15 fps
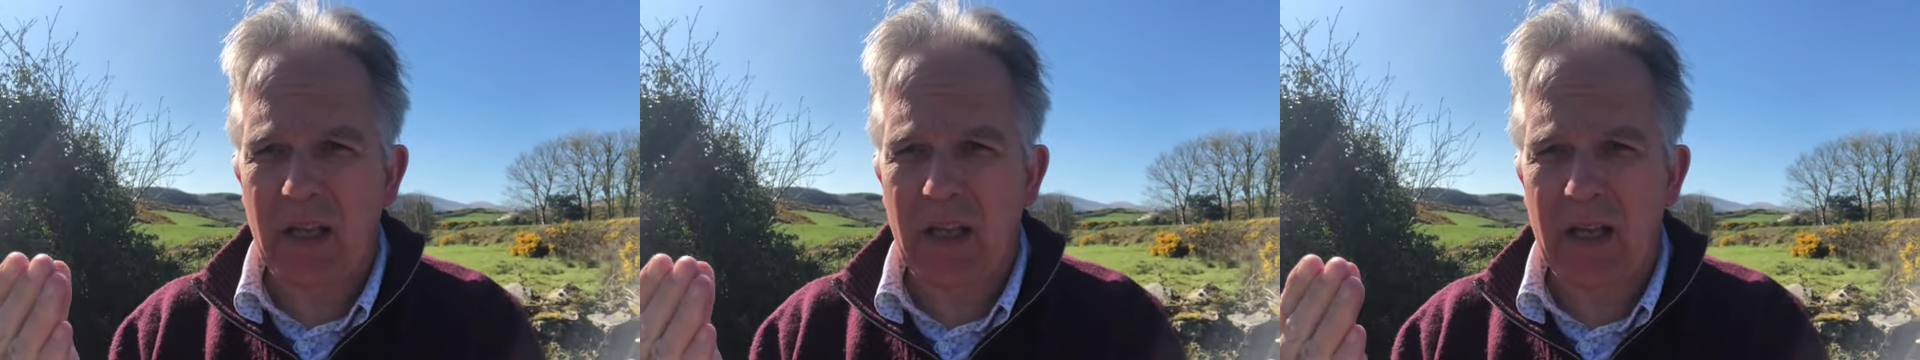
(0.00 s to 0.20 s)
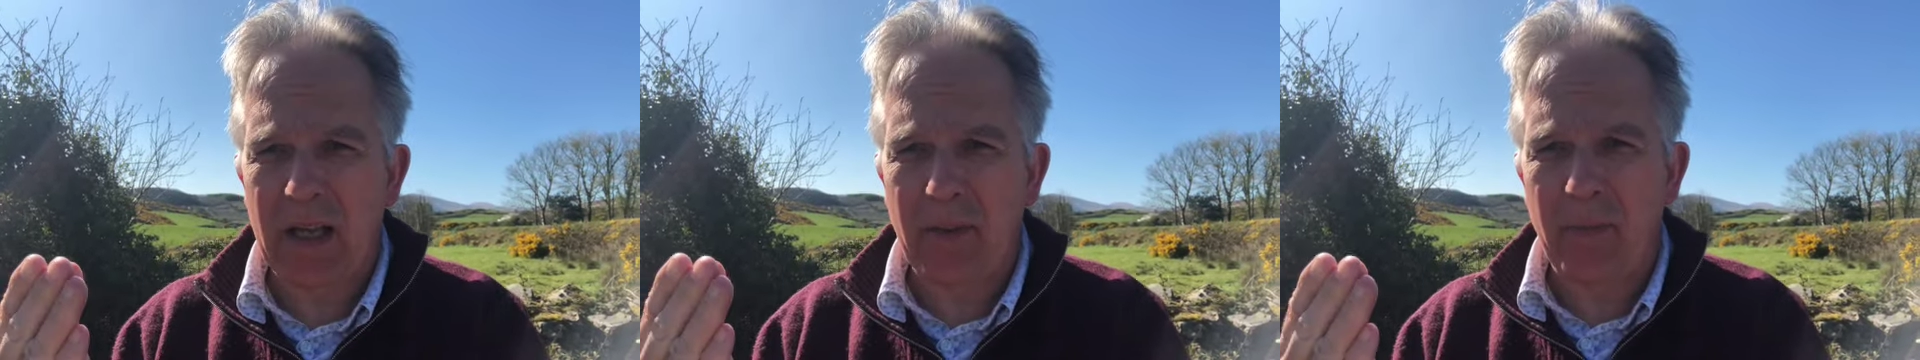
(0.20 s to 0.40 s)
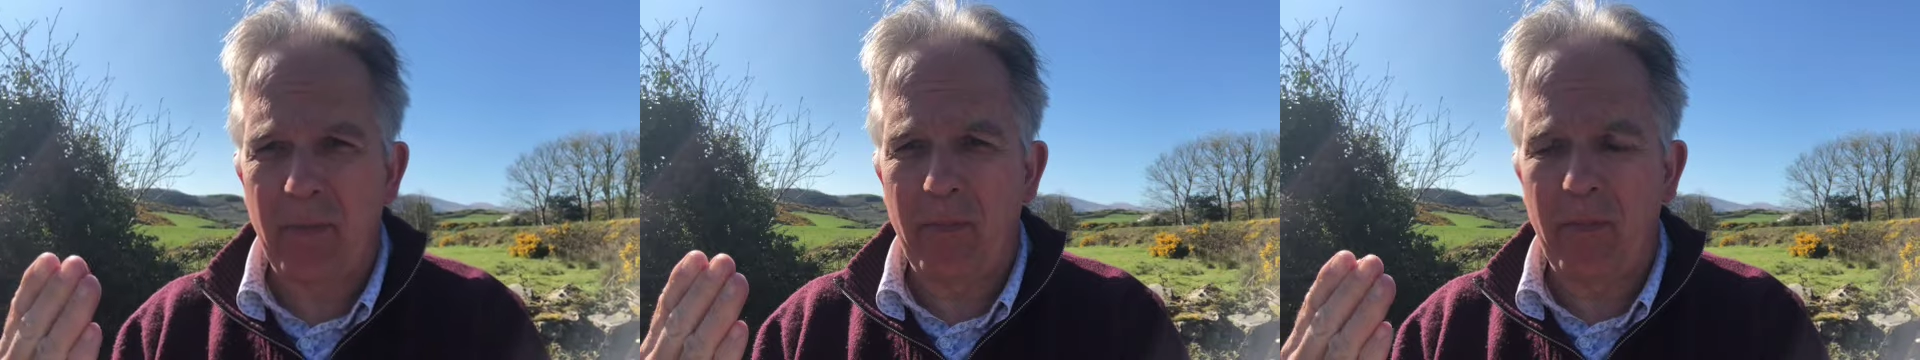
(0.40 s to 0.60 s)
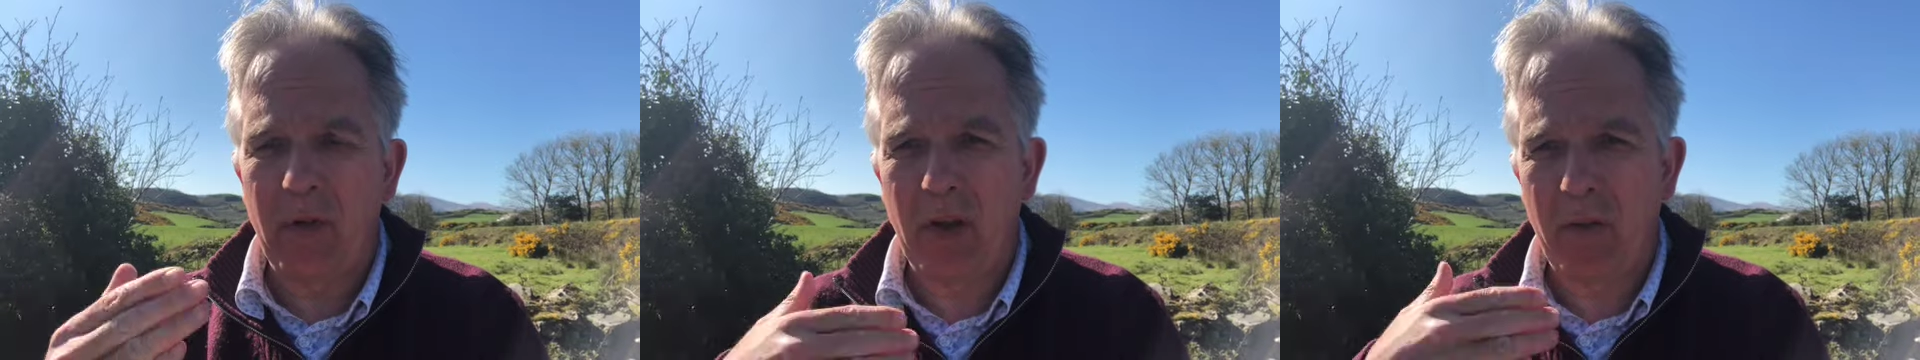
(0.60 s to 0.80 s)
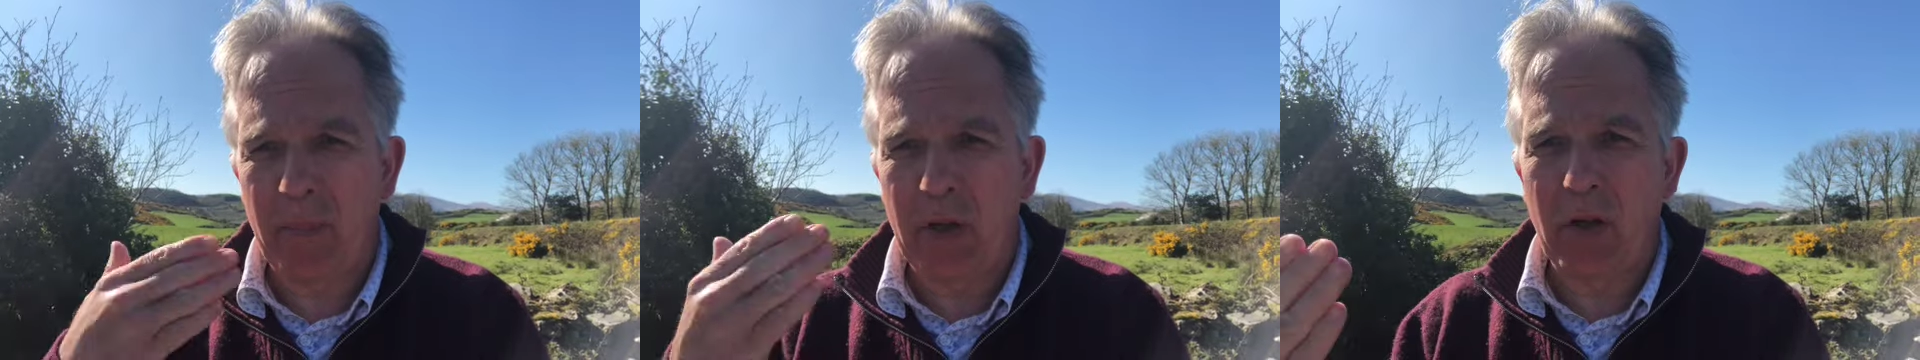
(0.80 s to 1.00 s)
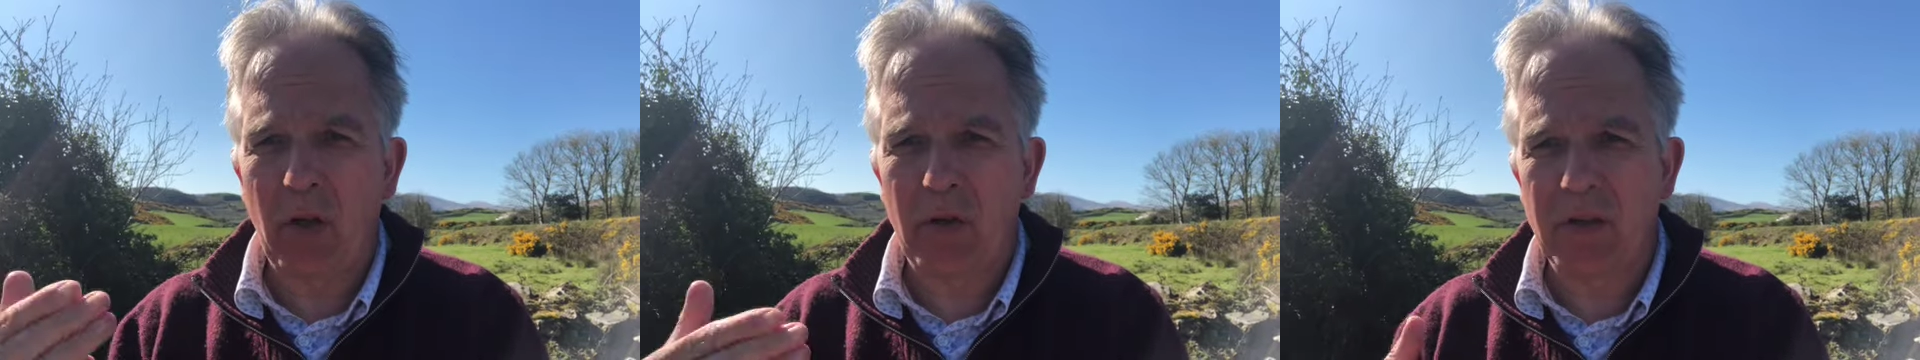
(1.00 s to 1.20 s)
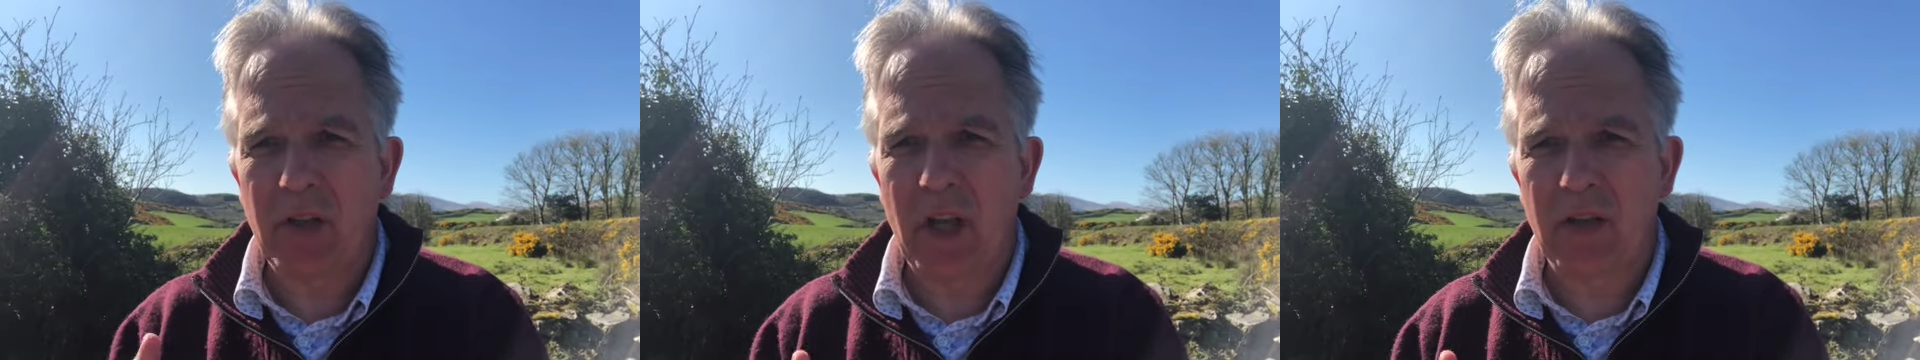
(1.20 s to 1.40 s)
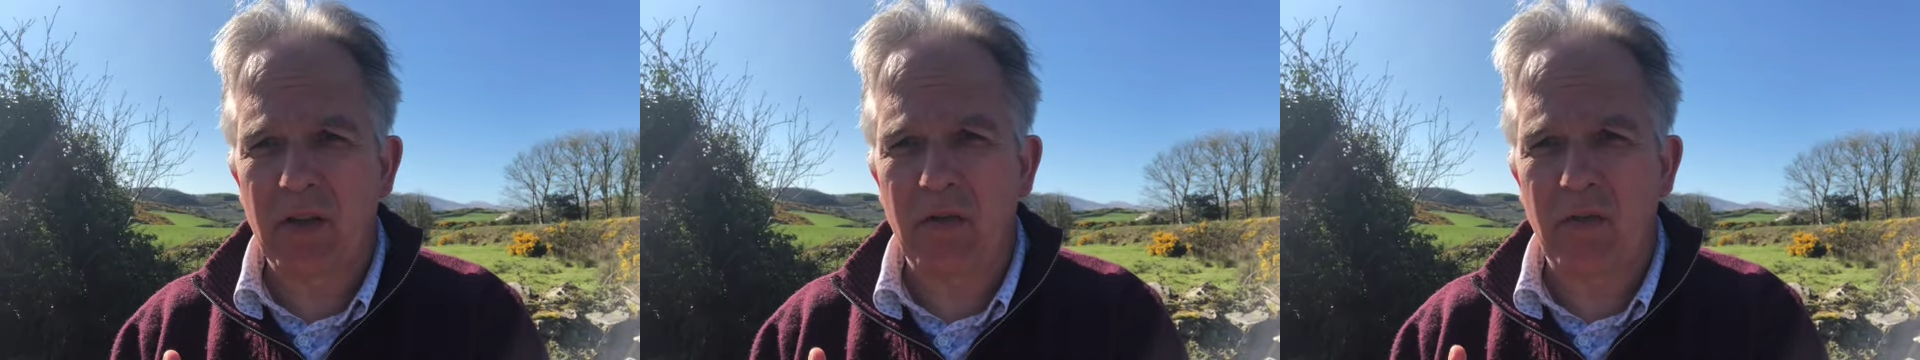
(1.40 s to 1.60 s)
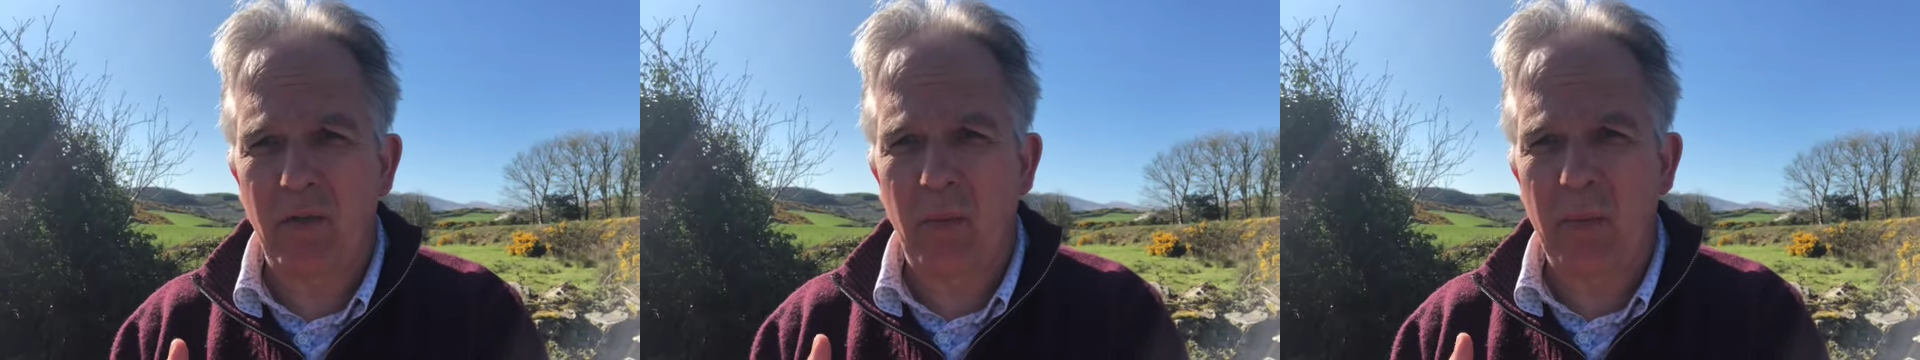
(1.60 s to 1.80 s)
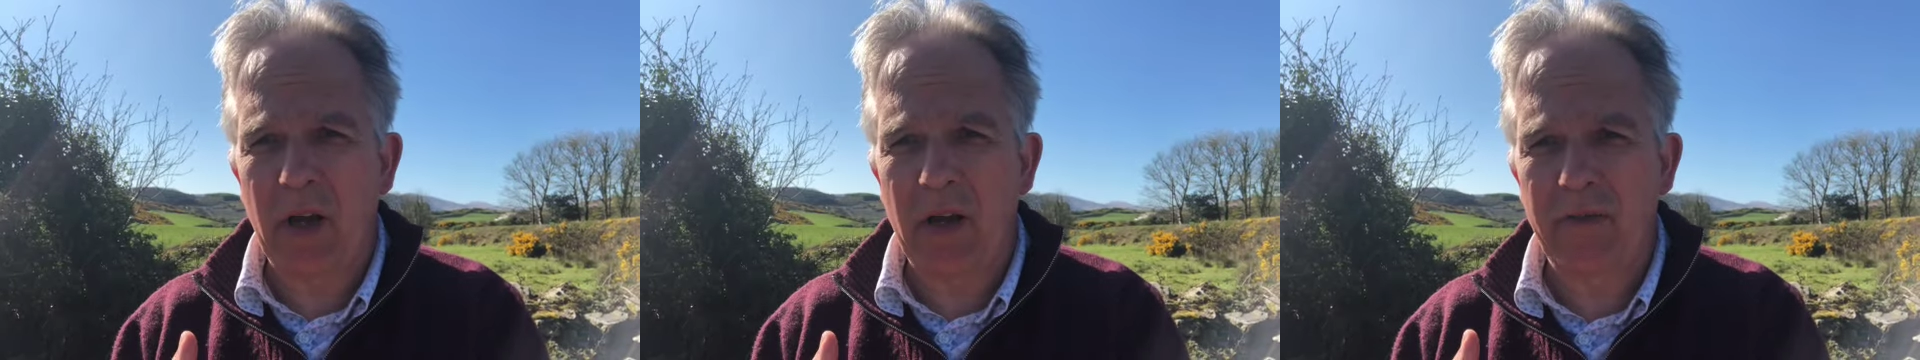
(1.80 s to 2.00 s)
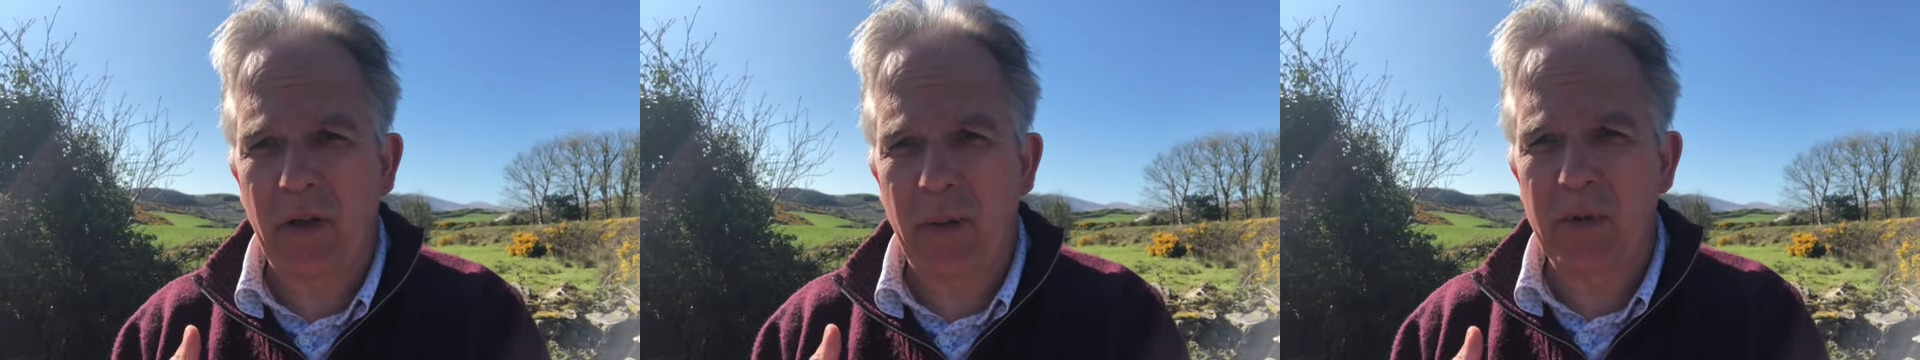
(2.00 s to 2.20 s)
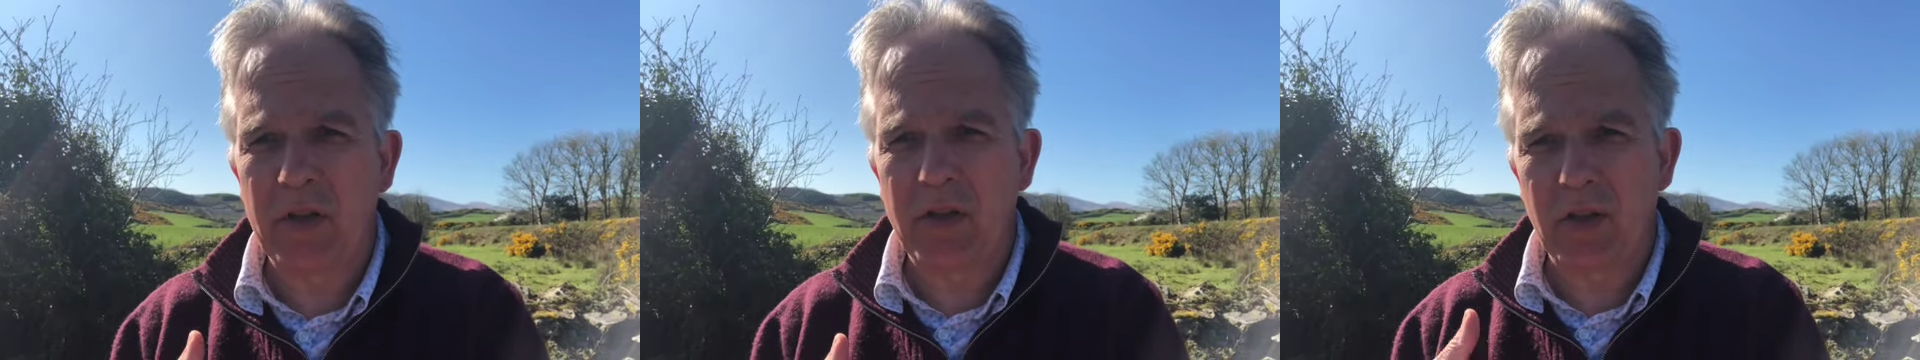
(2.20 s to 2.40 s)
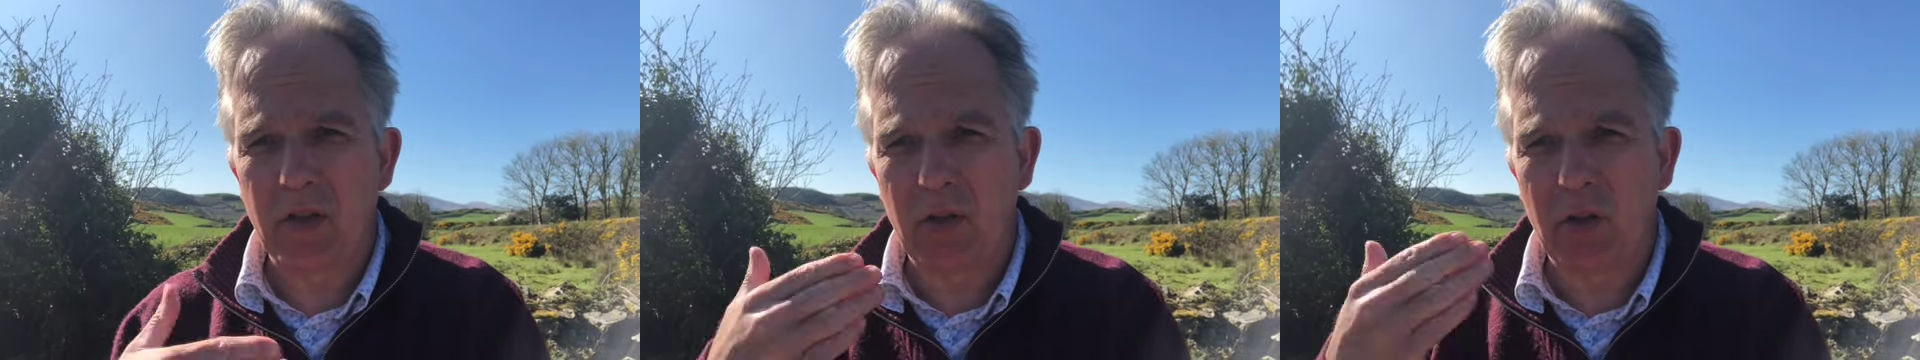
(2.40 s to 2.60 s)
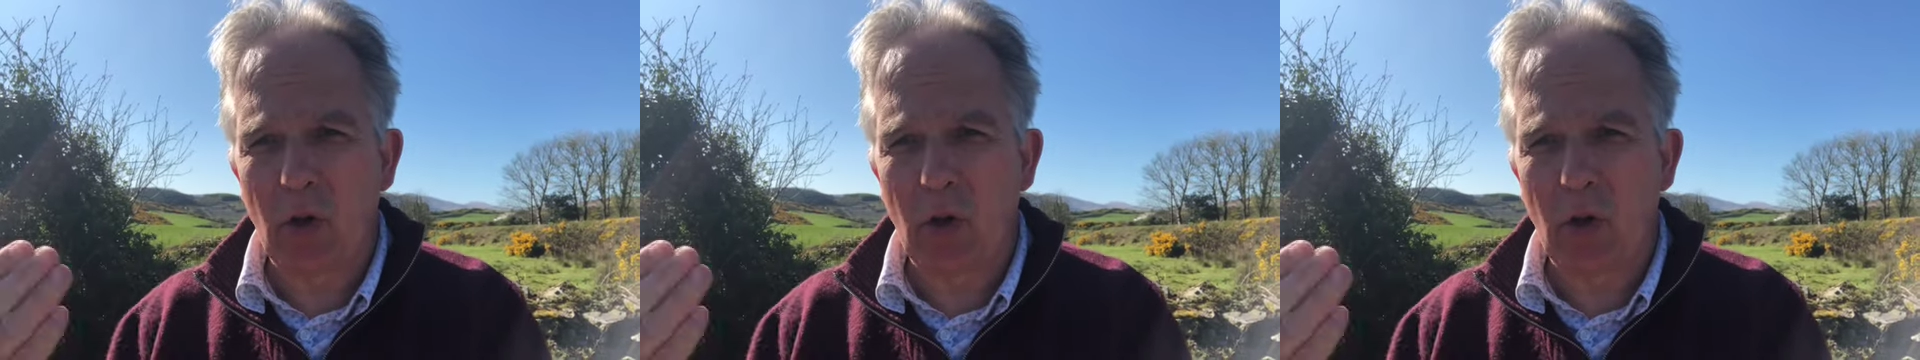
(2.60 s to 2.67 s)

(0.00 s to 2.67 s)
I've been contacted for my family to